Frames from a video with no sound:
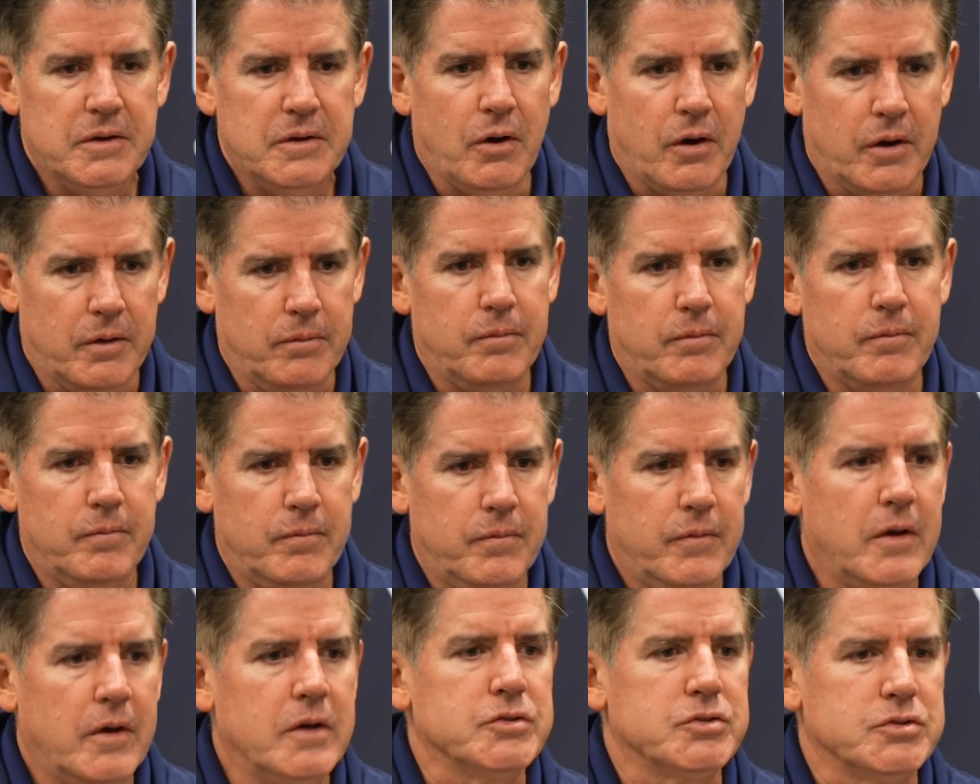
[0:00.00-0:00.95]
on
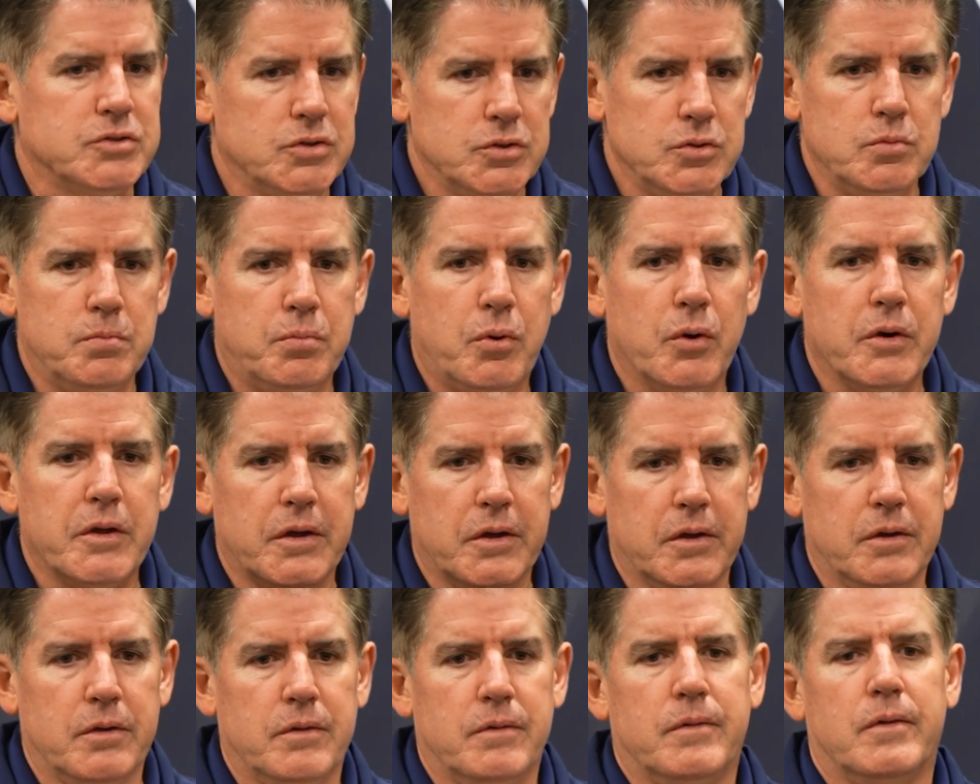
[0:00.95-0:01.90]
us too, putting
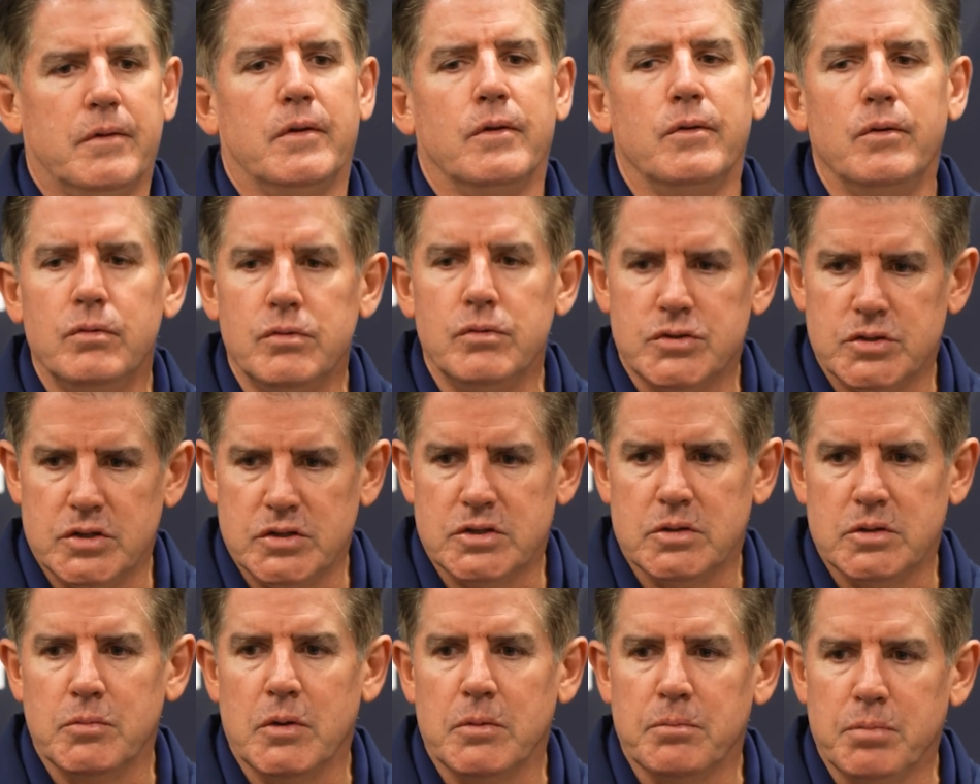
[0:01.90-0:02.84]
in a new
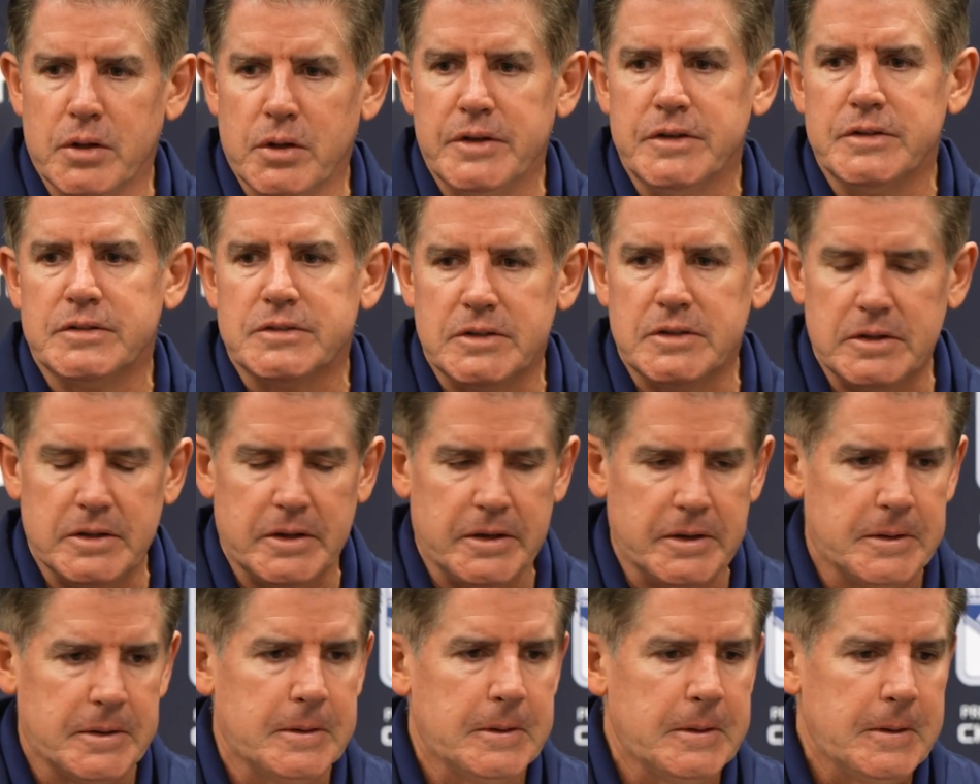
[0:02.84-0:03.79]
system in place and
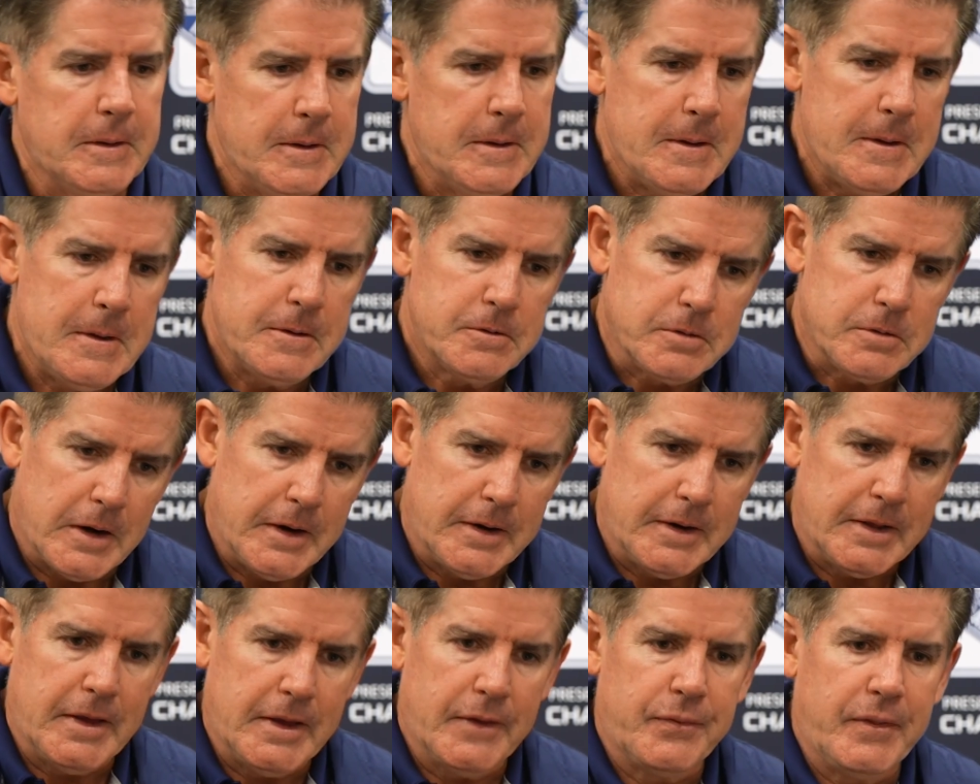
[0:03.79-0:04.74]
like trying
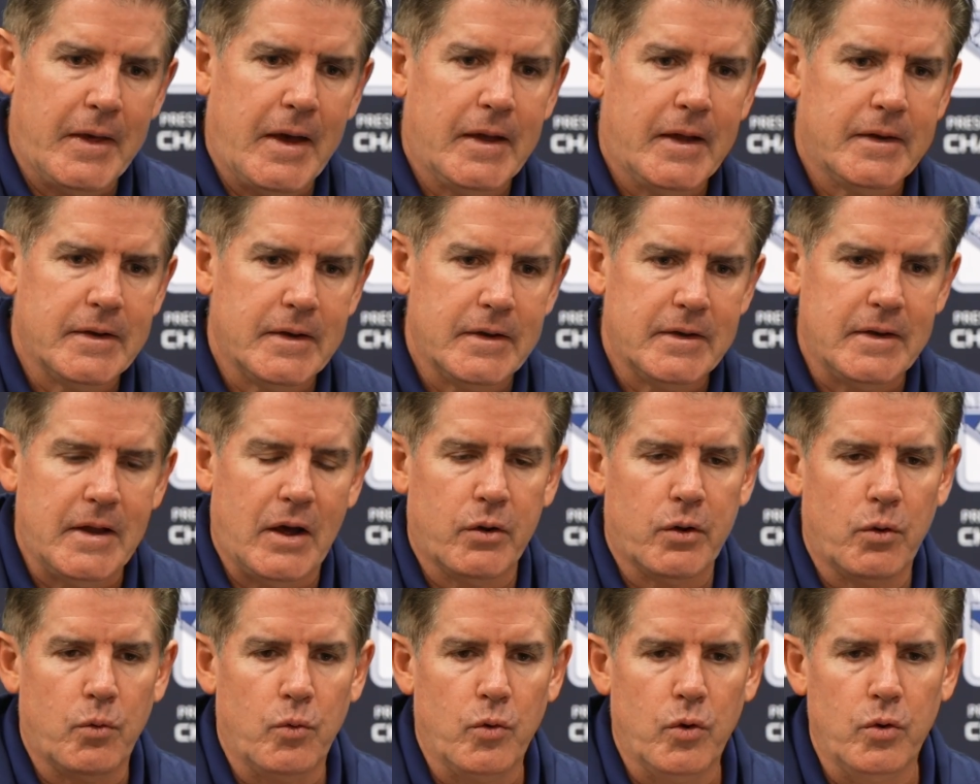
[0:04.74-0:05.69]
to get that down
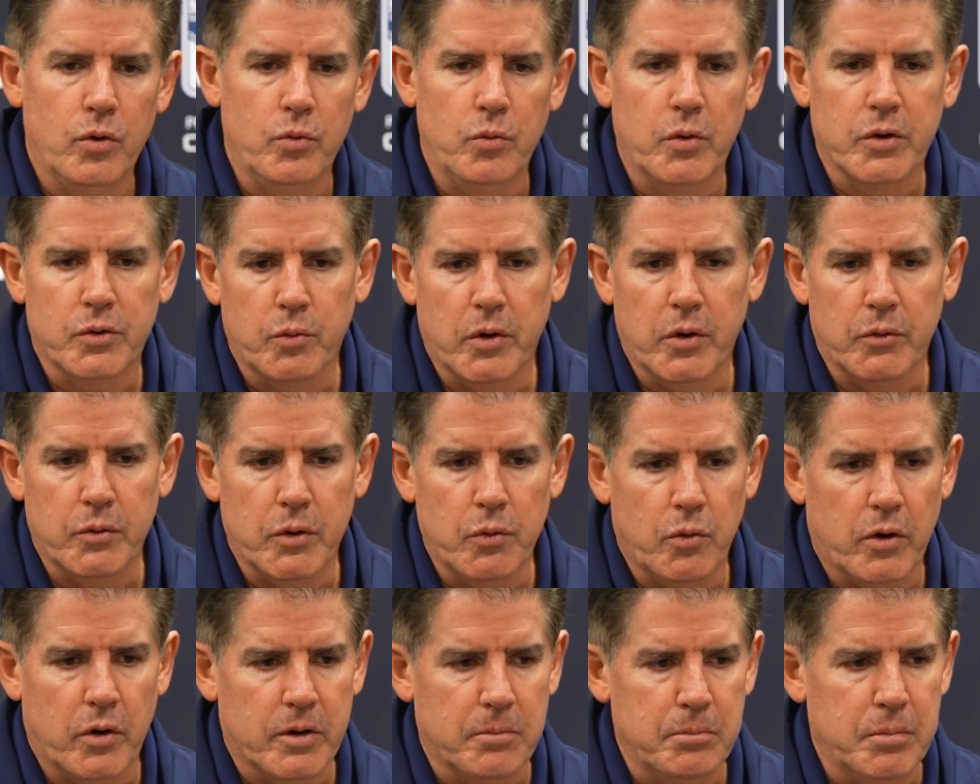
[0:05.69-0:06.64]
a road with where we
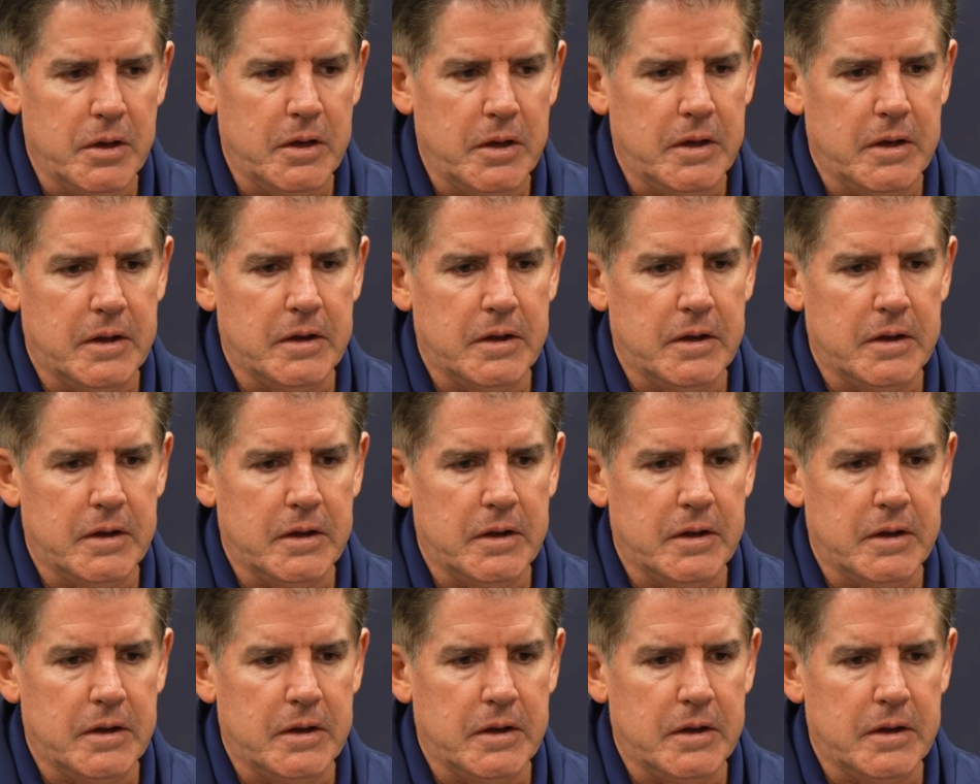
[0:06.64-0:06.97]
want to be.